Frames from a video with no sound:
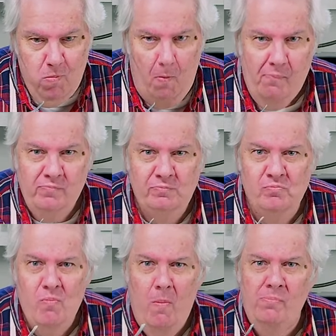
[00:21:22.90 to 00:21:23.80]

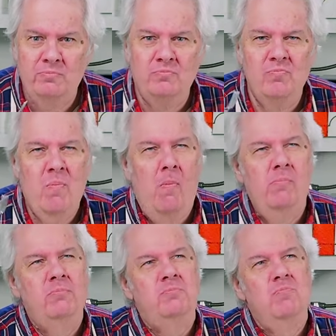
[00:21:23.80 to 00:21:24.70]

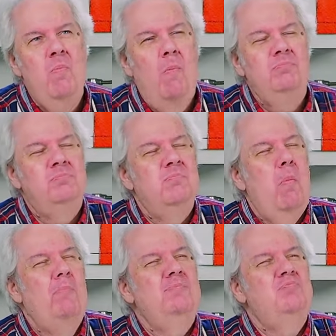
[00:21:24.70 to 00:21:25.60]

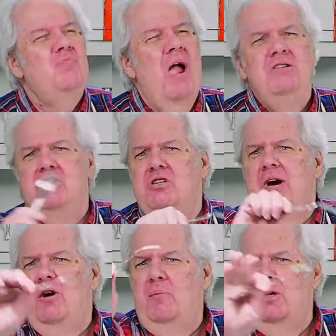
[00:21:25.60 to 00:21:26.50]
Mmm, it's
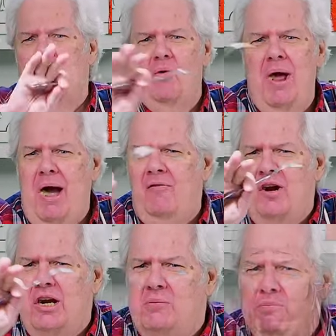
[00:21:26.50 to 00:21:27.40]
terrible. Don't have
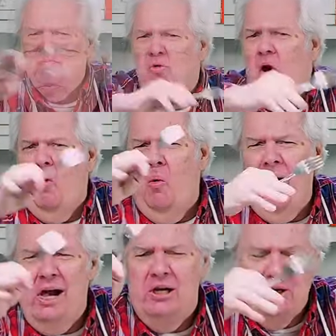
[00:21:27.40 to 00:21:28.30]
any. Go
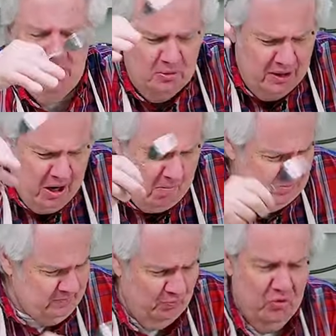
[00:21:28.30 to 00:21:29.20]
away, go away.
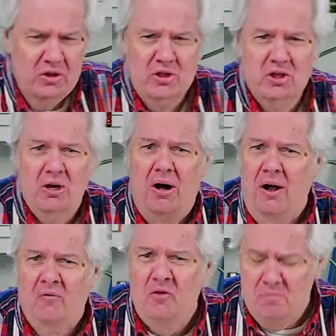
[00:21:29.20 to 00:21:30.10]
This is
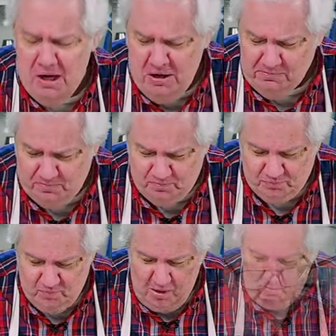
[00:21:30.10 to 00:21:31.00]
all for me.
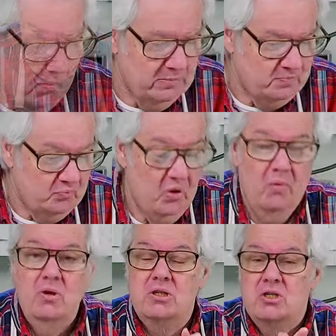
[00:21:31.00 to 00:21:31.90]

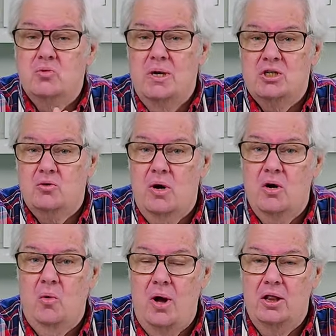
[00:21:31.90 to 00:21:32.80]
This is restaurant
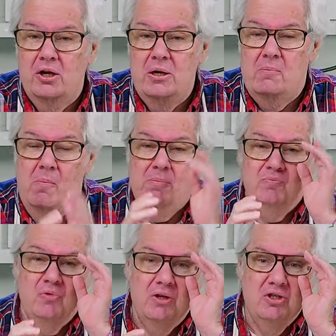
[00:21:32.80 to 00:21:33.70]
quality
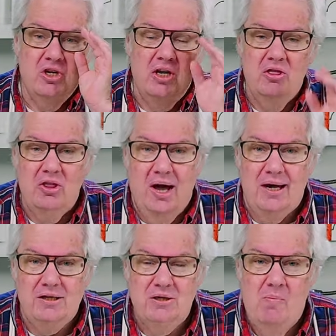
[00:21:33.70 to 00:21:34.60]
chicken
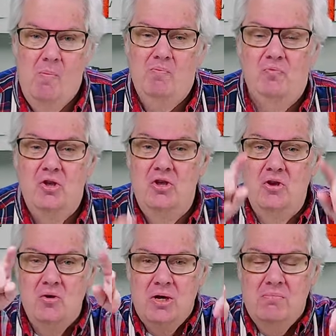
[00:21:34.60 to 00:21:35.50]
thighs.
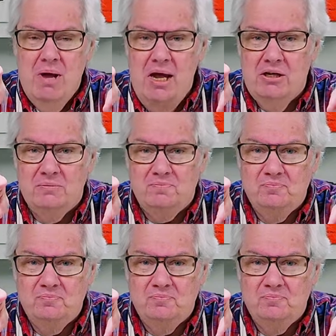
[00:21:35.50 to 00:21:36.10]
You can make them.